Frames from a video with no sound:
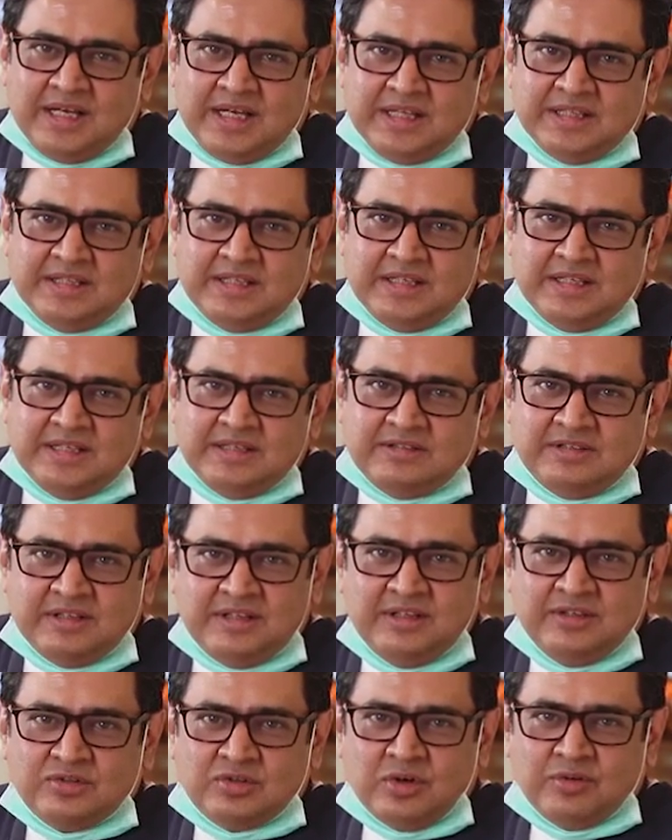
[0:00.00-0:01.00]
in the
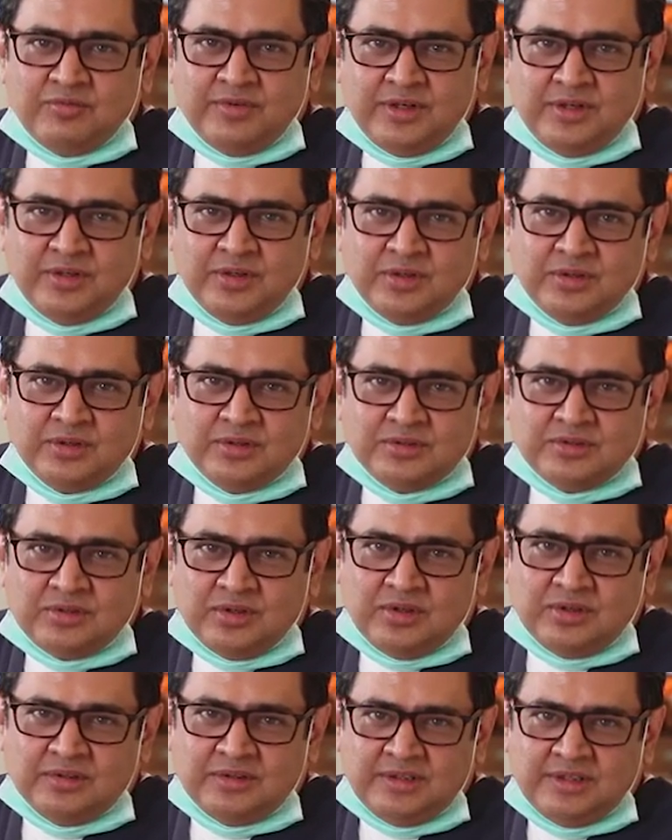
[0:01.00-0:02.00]
series of videos
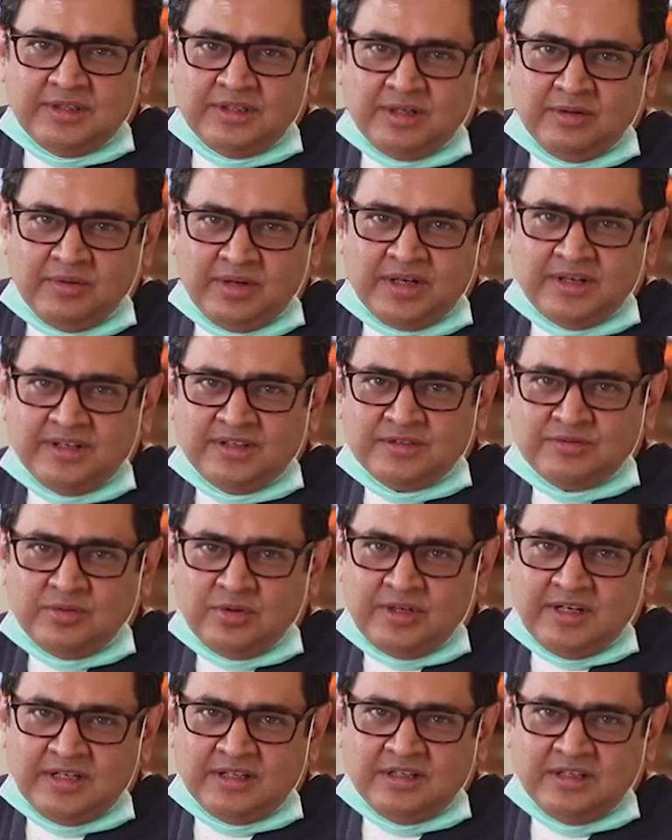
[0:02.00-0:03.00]
on the awareness
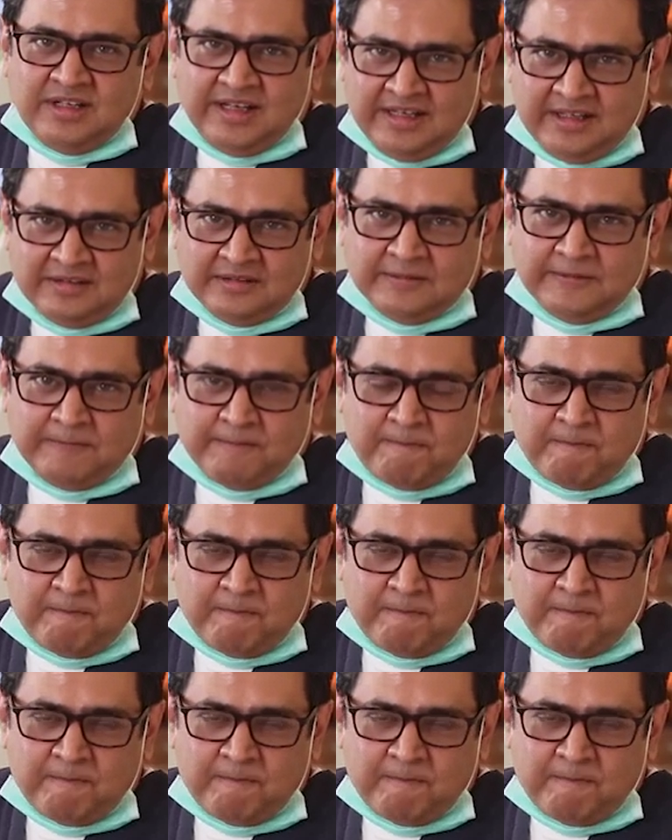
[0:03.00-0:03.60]
for dental health.